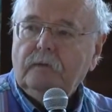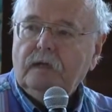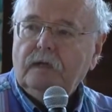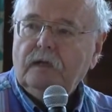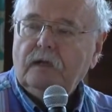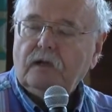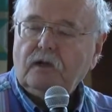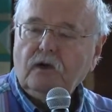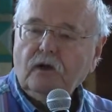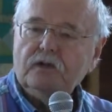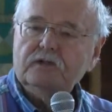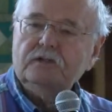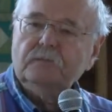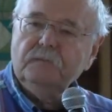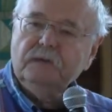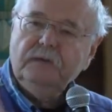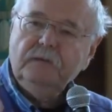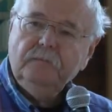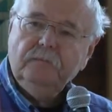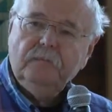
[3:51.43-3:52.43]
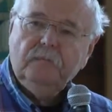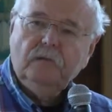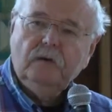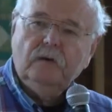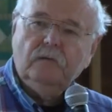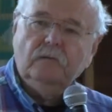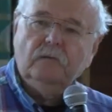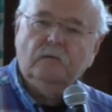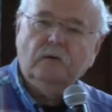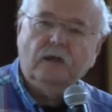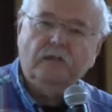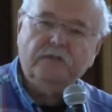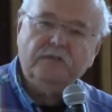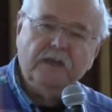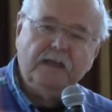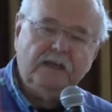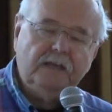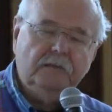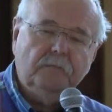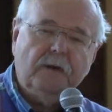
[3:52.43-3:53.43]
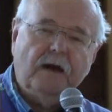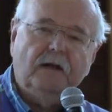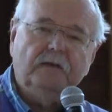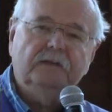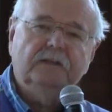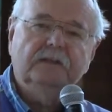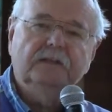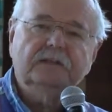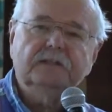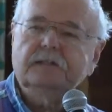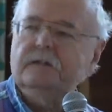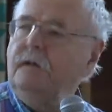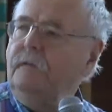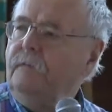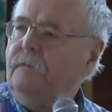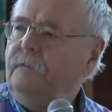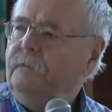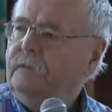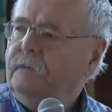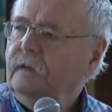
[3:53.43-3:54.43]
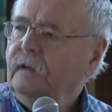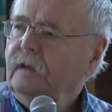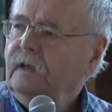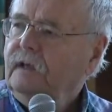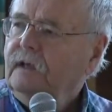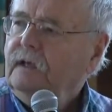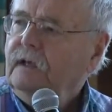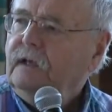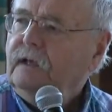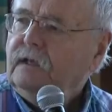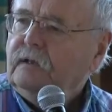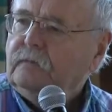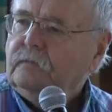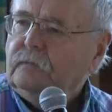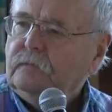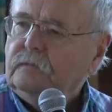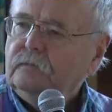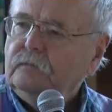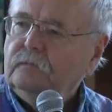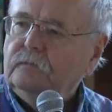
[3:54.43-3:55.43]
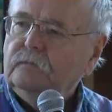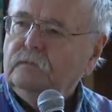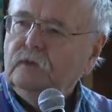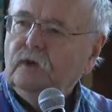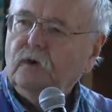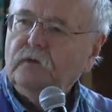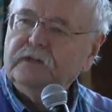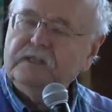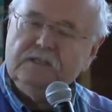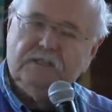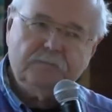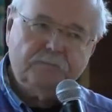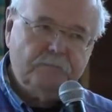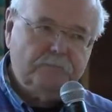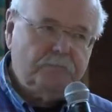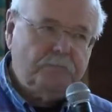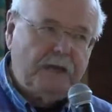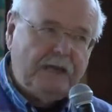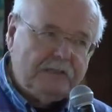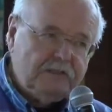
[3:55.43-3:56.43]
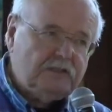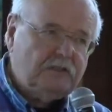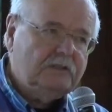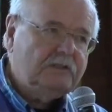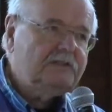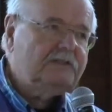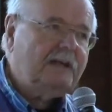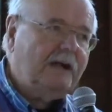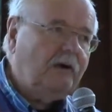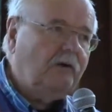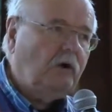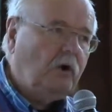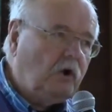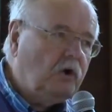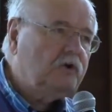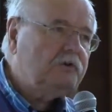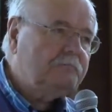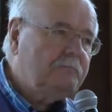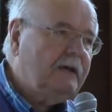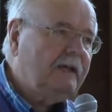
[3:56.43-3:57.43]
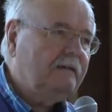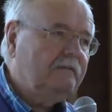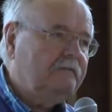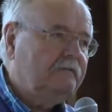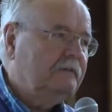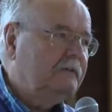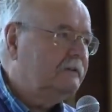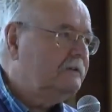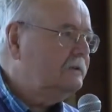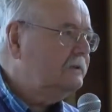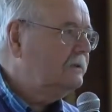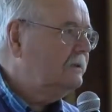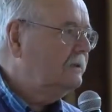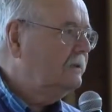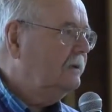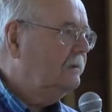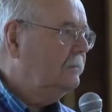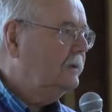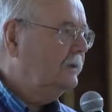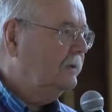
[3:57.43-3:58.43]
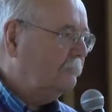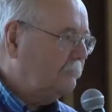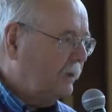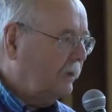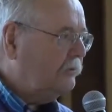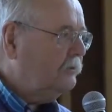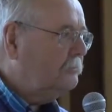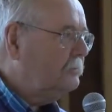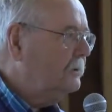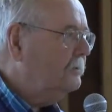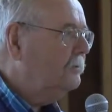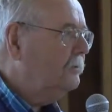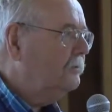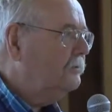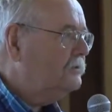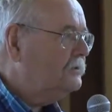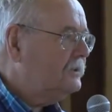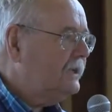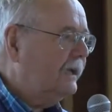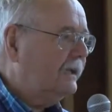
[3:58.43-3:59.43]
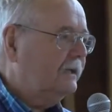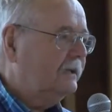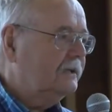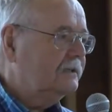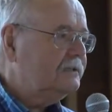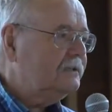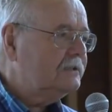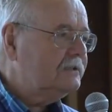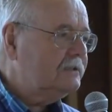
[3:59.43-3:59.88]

It occurred to me while thinking about this, you know, these pensions are earned benefits. I mean, other people have said it. This